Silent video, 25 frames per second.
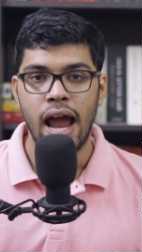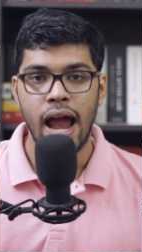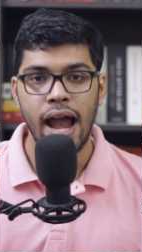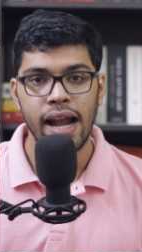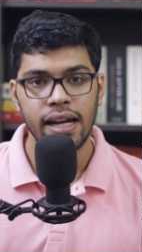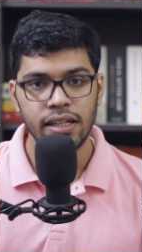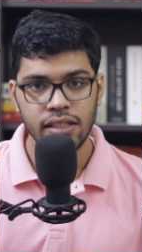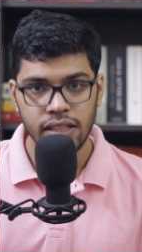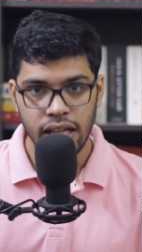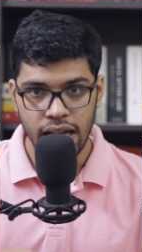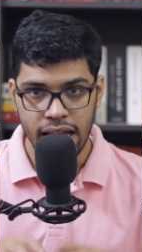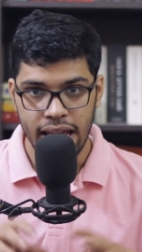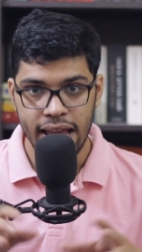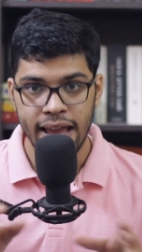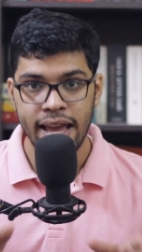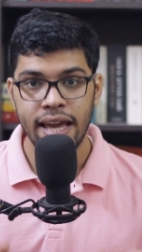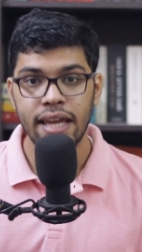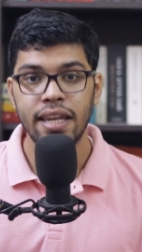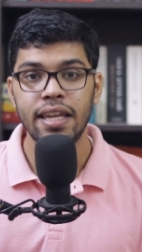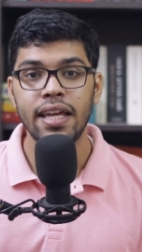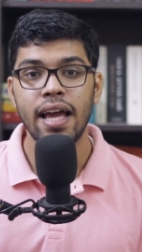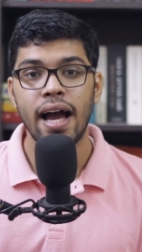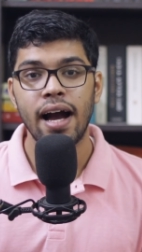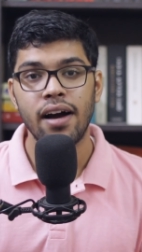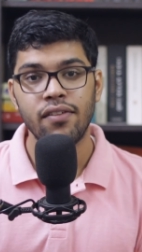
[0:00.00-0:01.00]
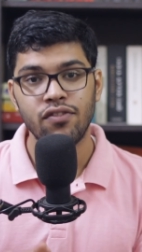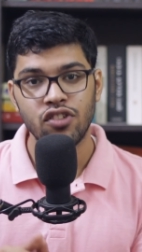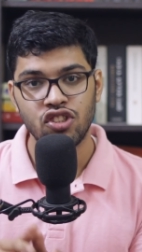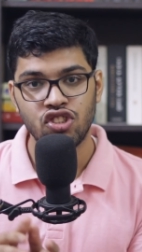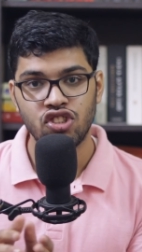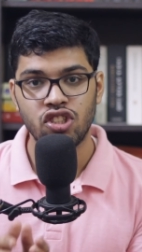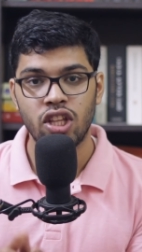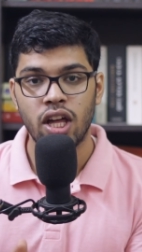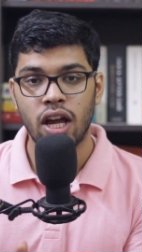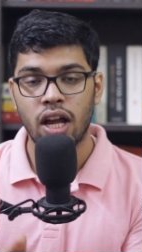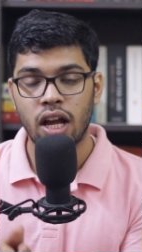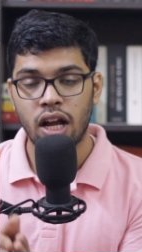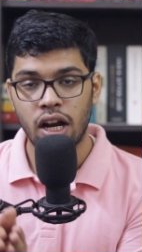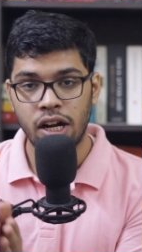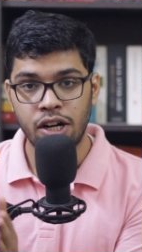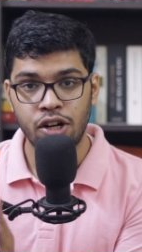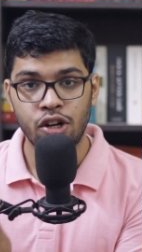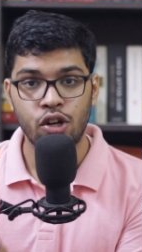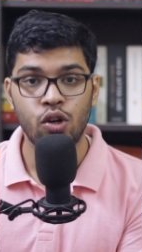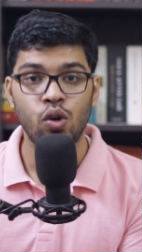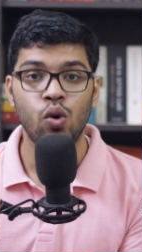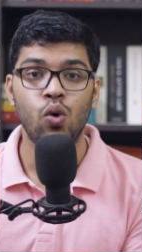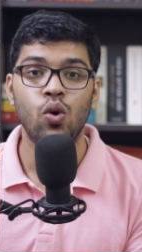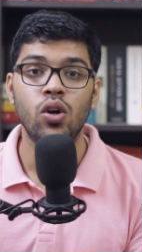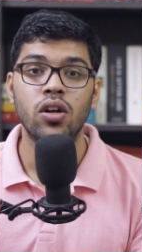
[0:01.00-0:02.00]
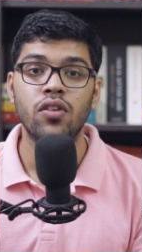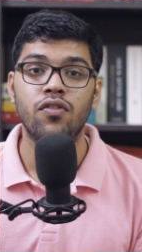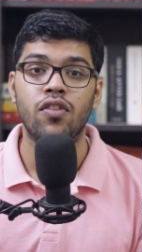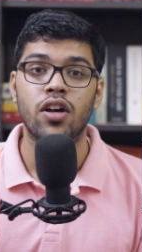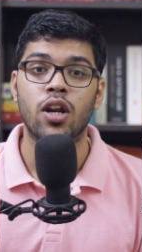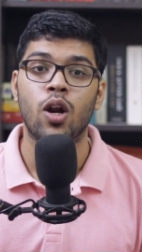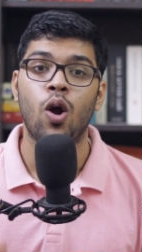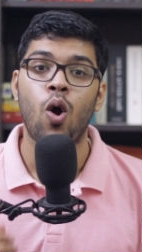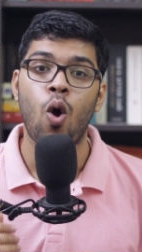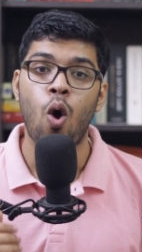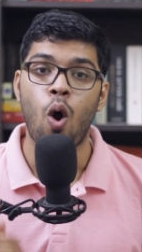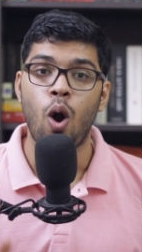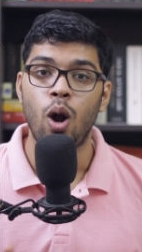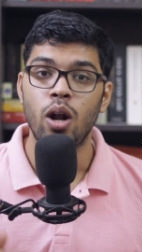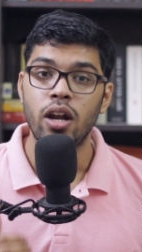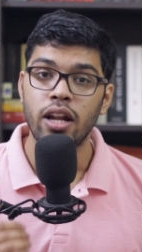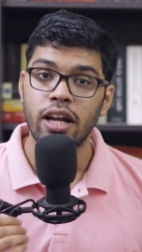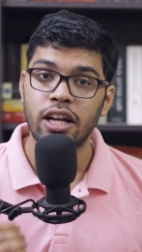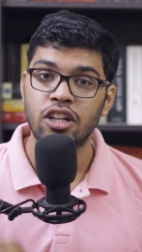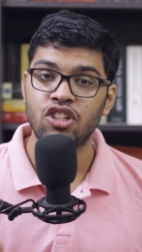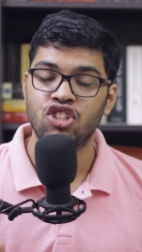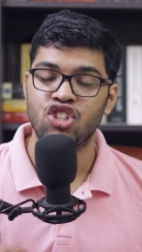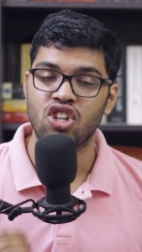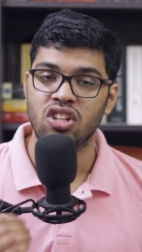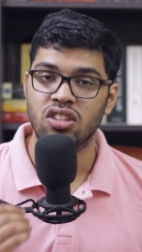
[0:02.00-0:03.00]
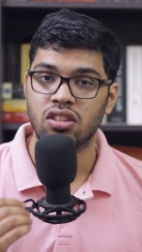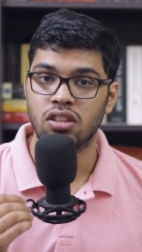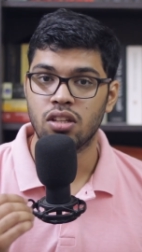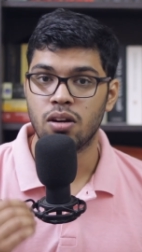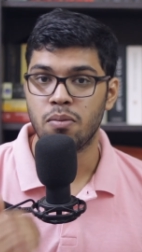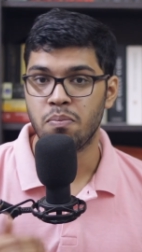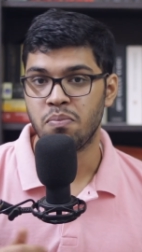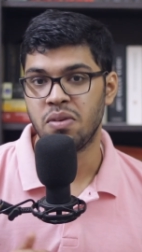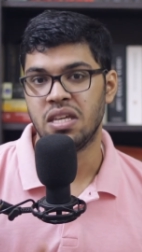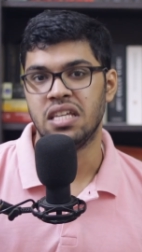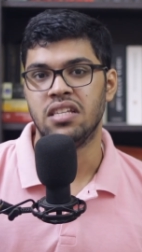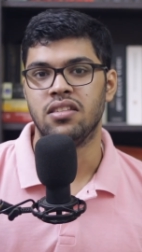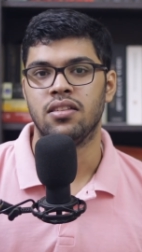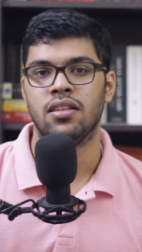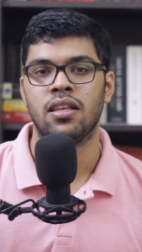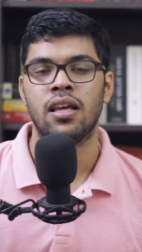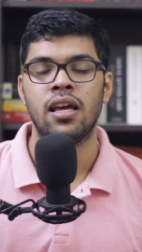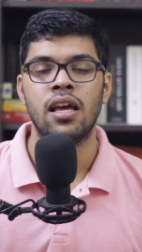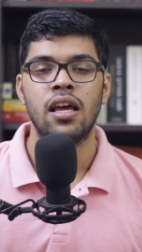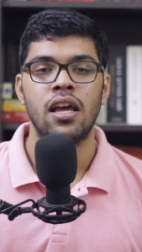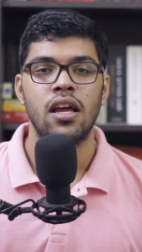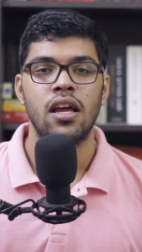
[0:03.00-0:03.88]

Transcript: and the area which they controlled were called Kshatrapis.